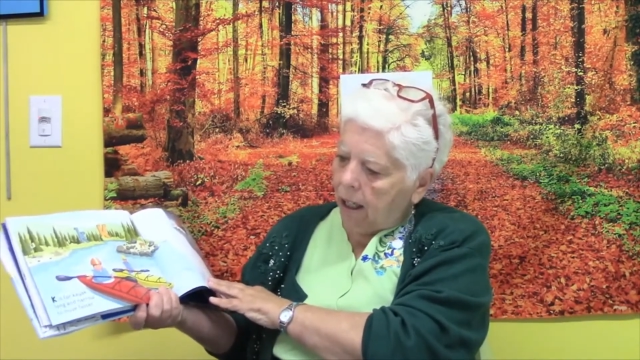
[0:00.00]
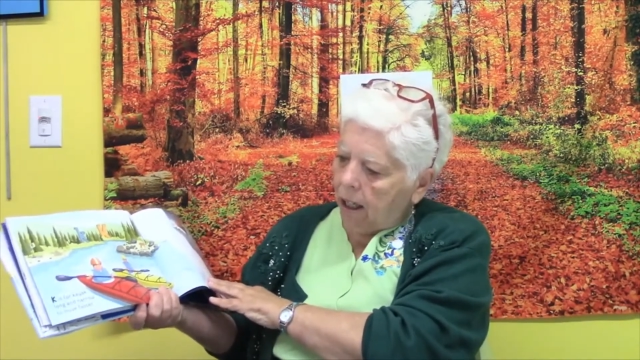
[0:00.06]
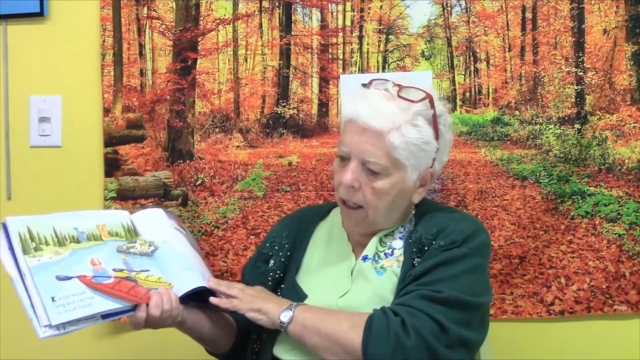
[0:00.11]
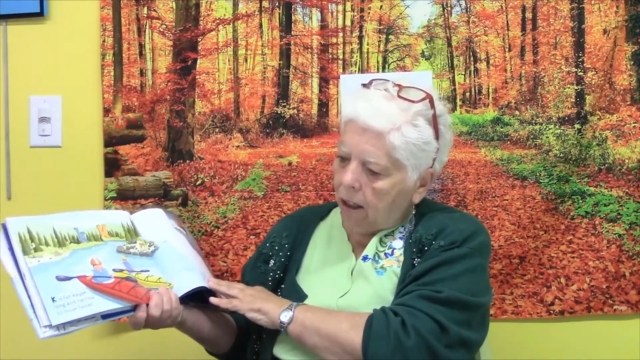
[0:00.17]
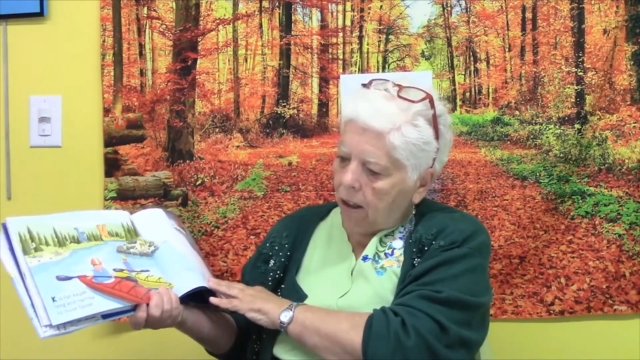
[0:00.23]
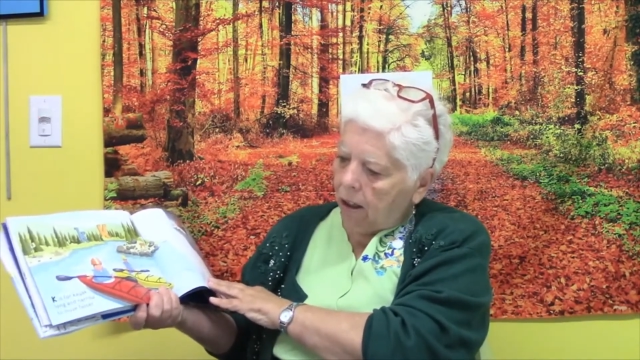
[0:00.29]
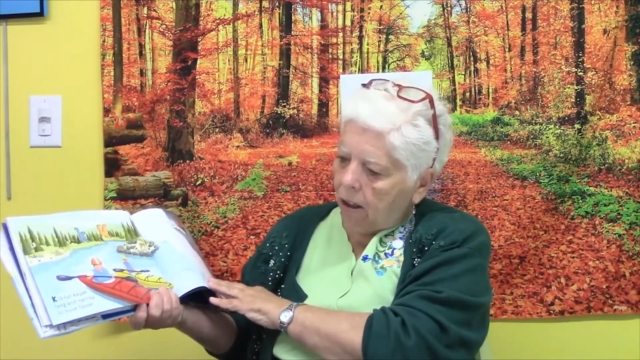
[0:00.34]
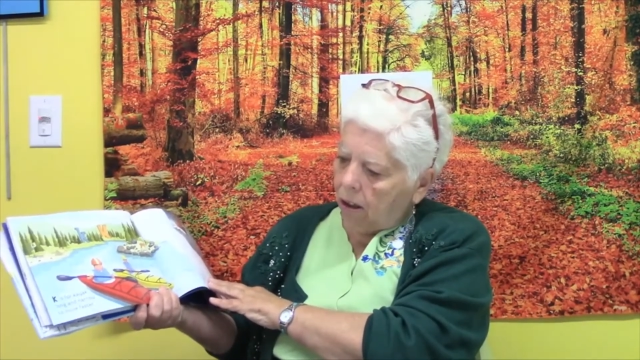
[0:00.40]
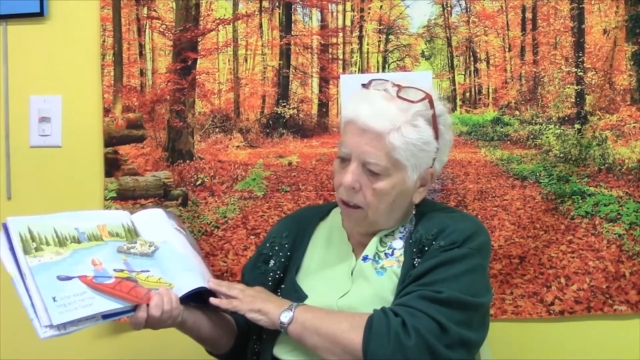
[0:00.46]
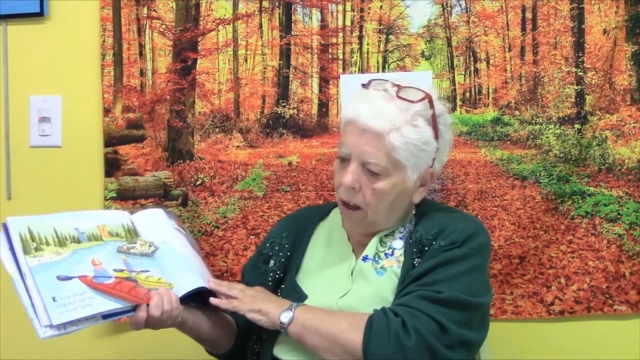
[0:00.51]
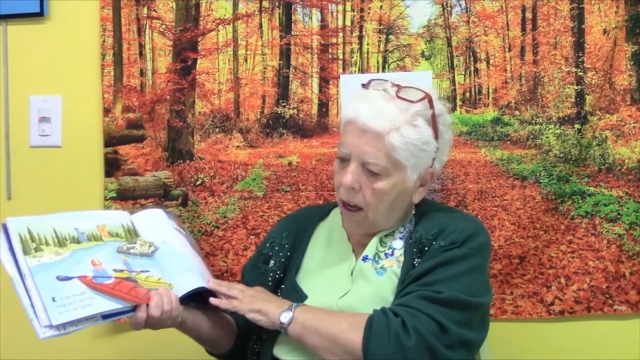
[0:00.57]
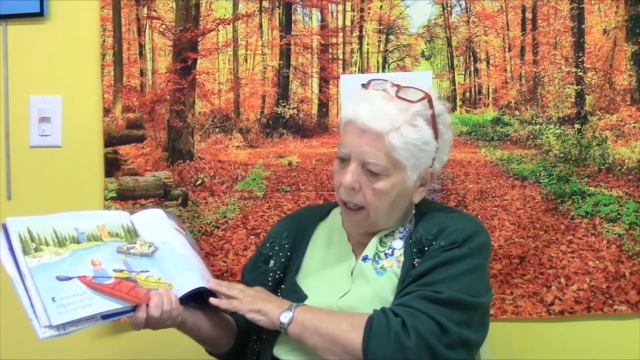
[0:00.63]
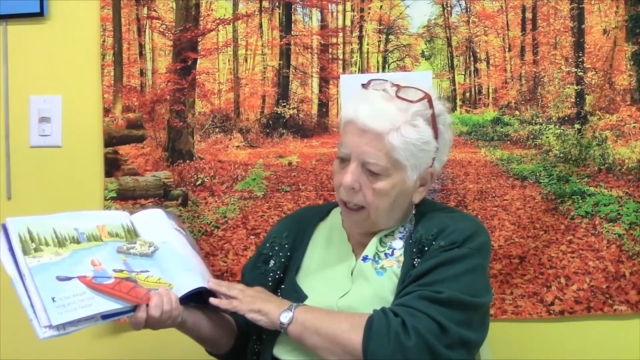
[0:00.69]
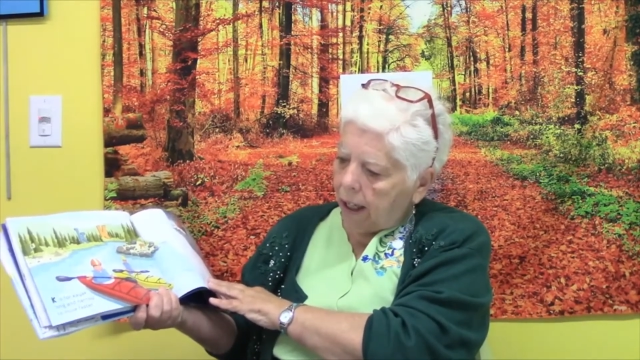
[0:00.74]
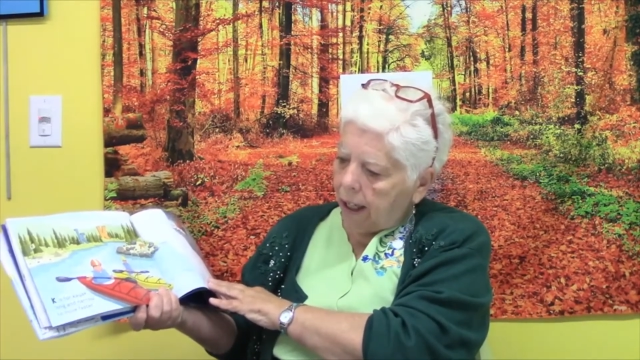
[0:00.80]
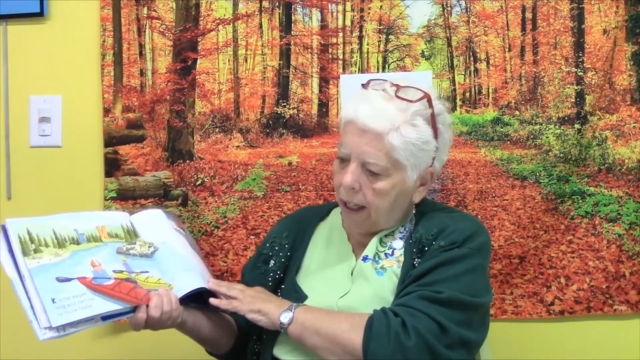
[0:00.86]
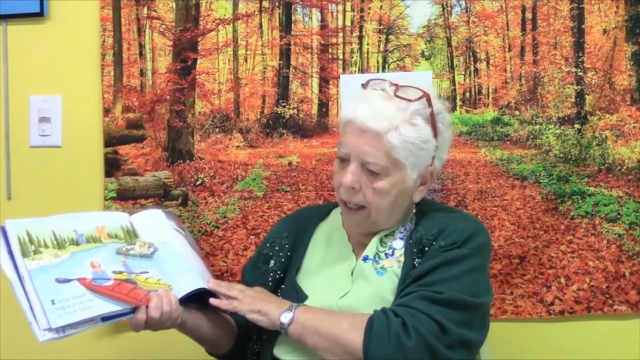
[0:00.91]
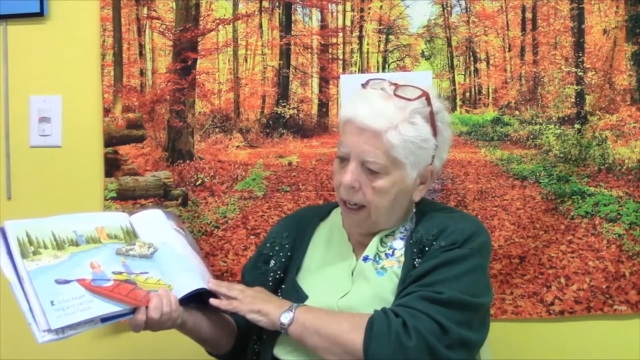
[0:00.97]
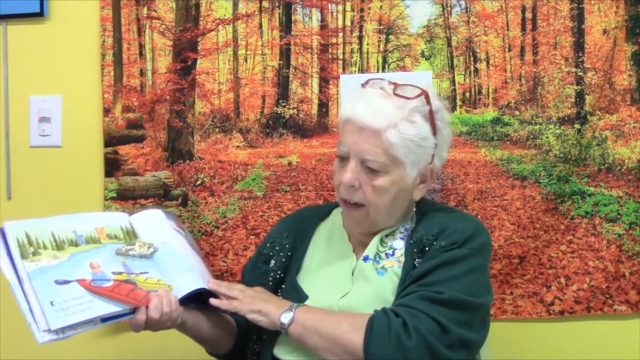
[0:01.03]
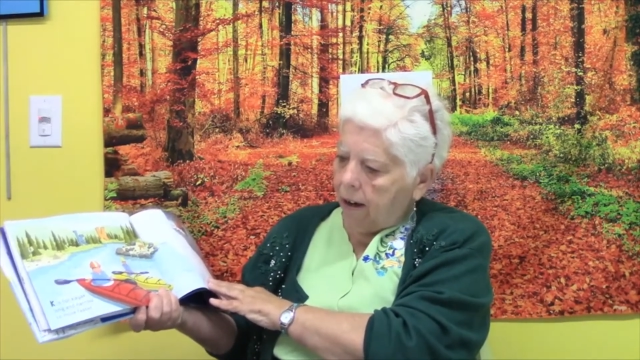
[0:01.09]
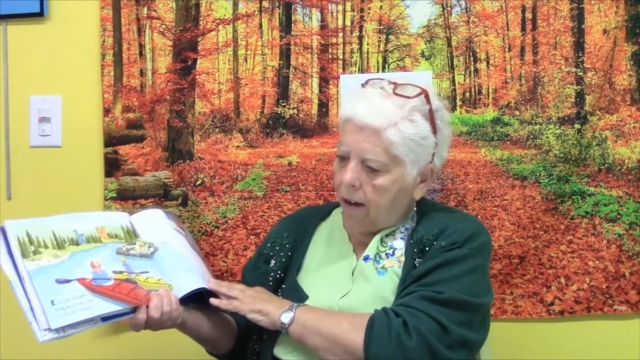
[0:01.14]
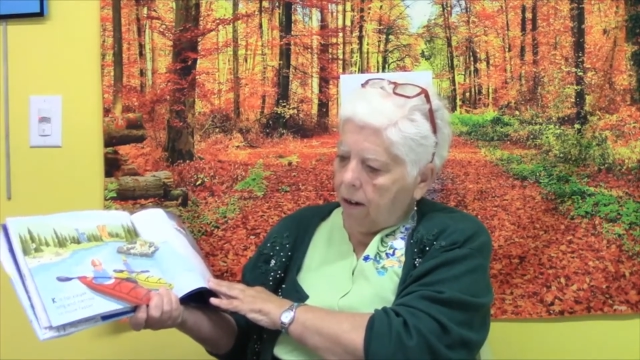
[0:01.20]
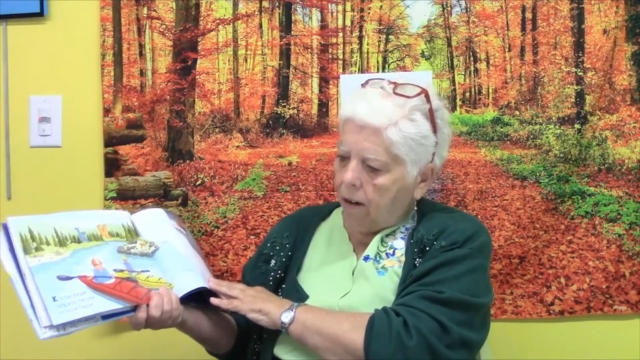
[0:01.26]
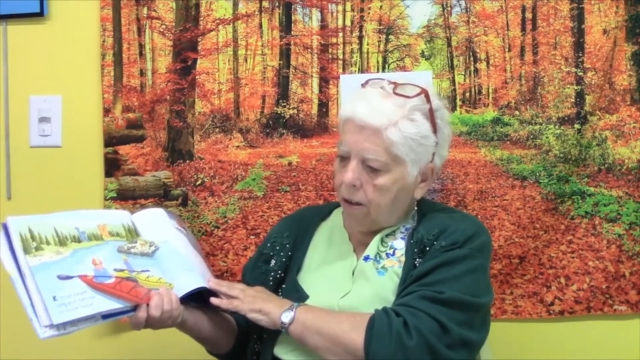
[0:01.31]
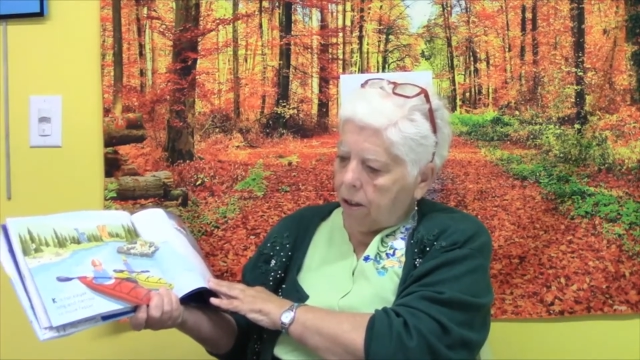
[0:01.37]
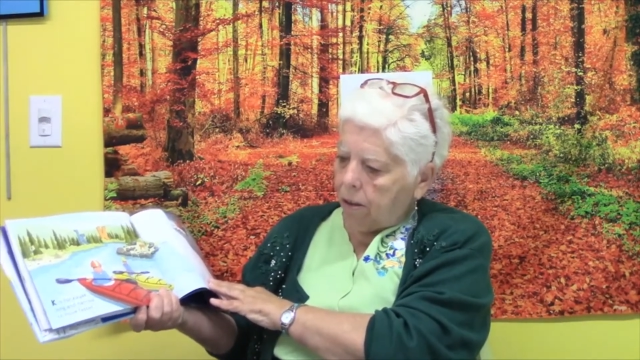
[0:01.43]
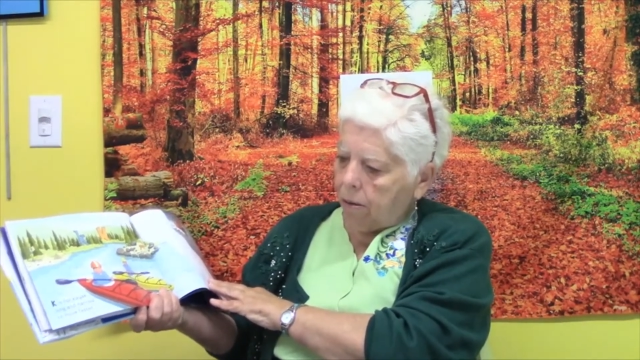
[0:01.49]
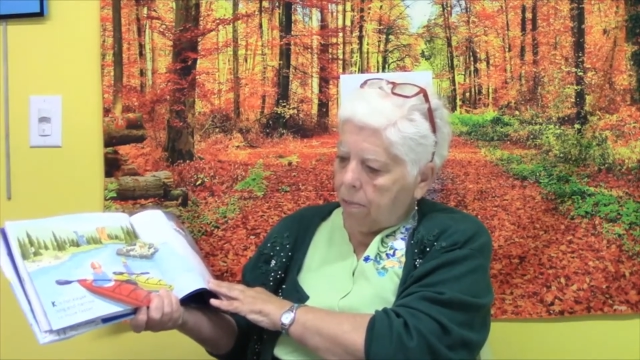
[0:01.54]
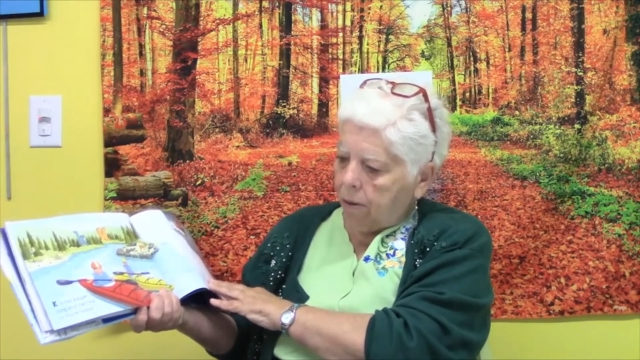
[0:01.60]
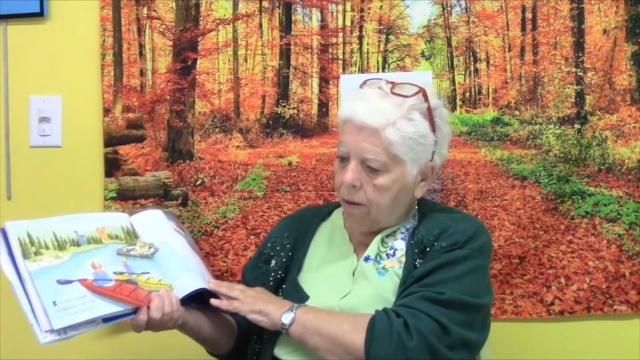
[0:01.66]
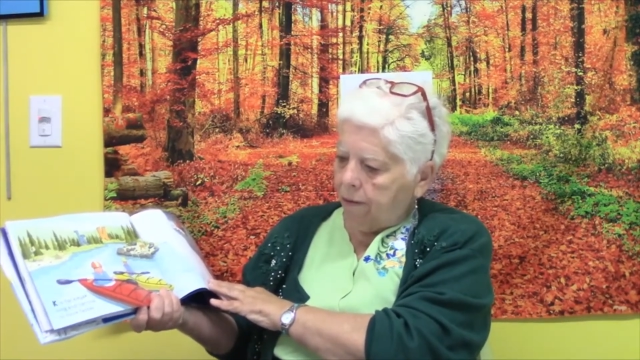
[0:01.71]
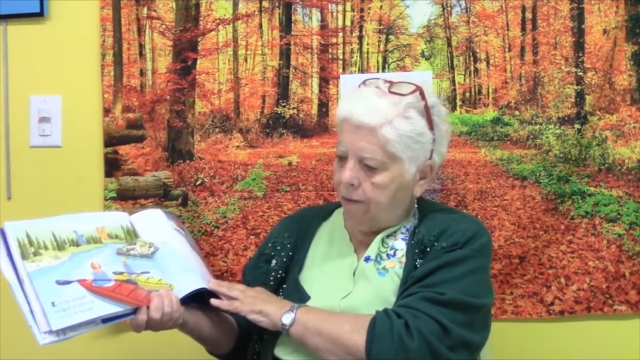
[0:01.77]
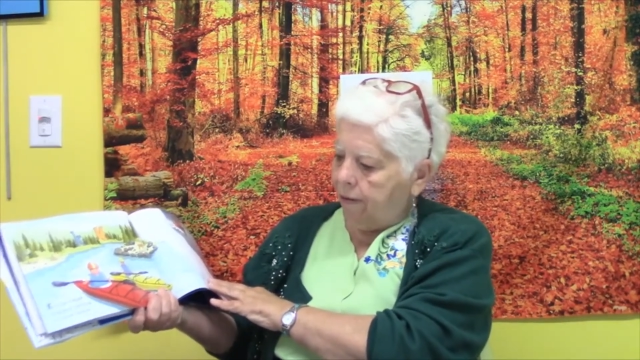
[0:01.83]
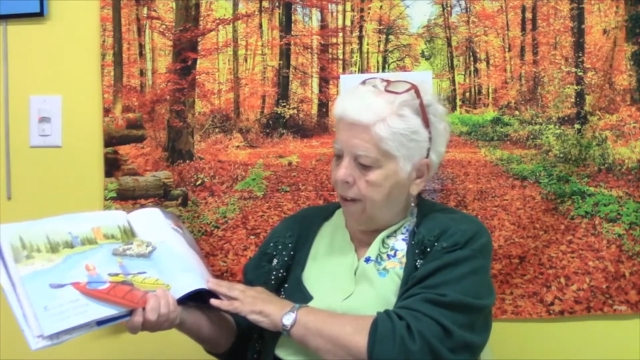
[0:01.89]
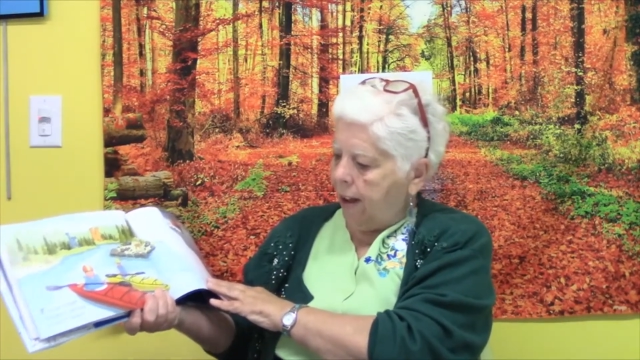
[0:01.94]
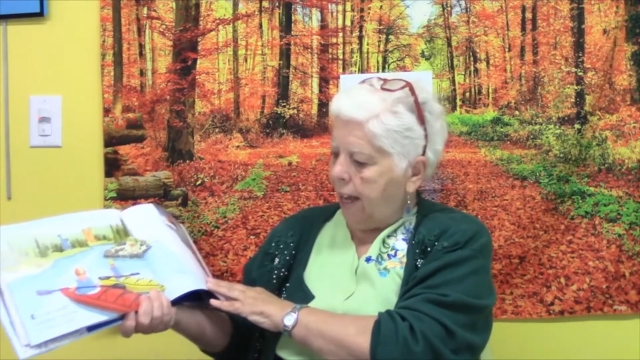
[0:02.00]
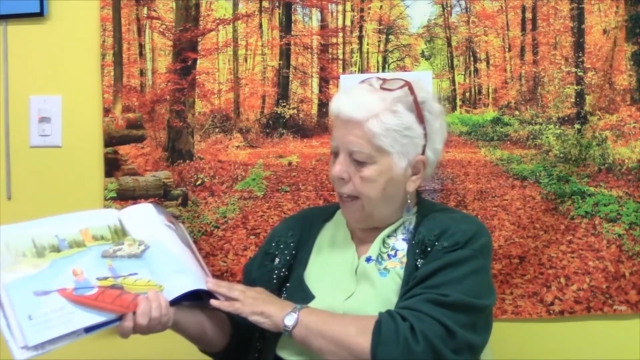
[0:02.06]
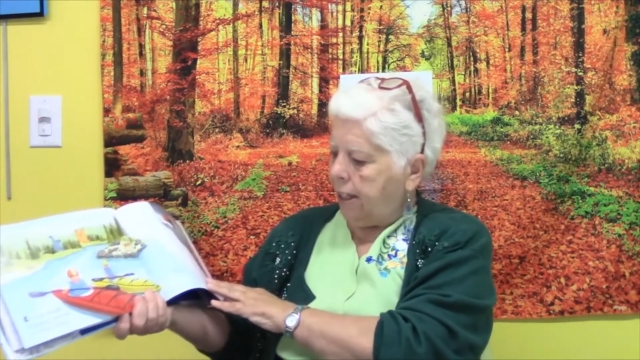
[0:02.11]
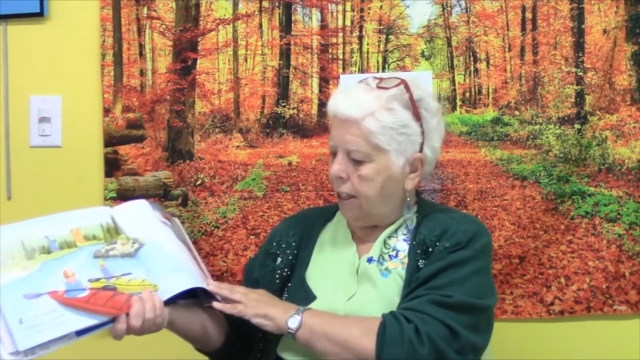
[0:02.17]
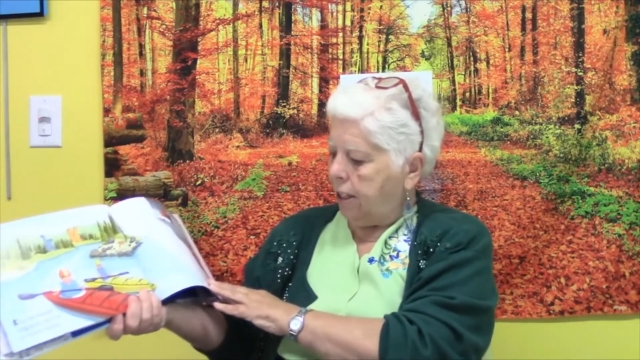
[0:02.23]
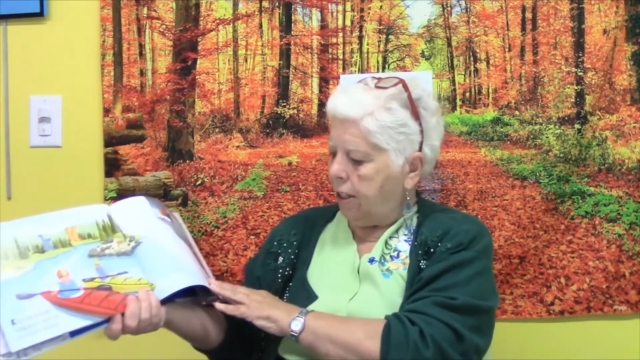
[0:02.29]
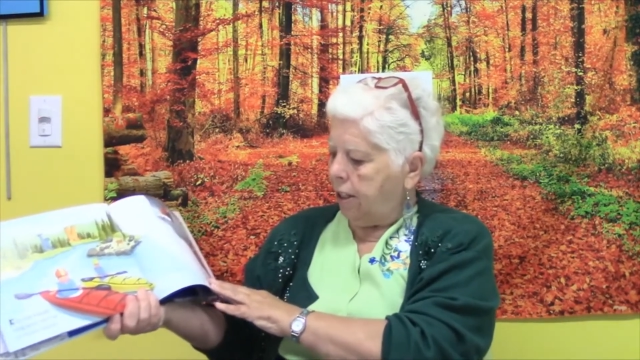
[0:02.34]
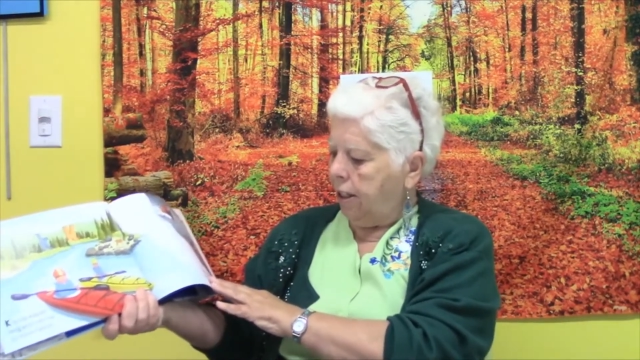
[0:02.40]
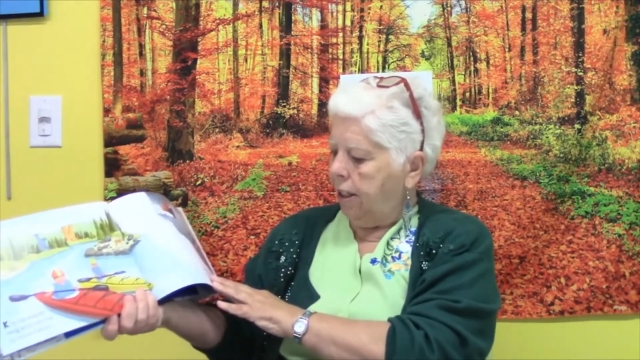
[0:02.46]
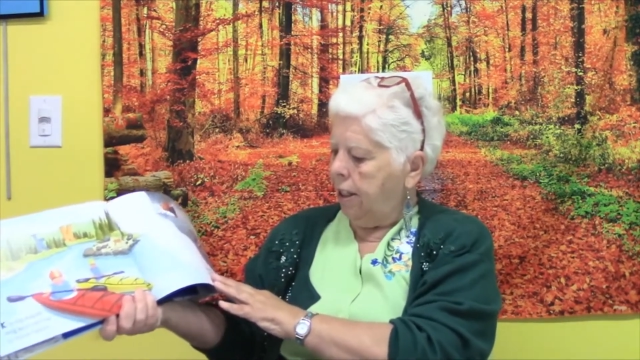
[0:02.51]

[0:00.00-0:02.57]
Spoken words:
long and narrow to move faster.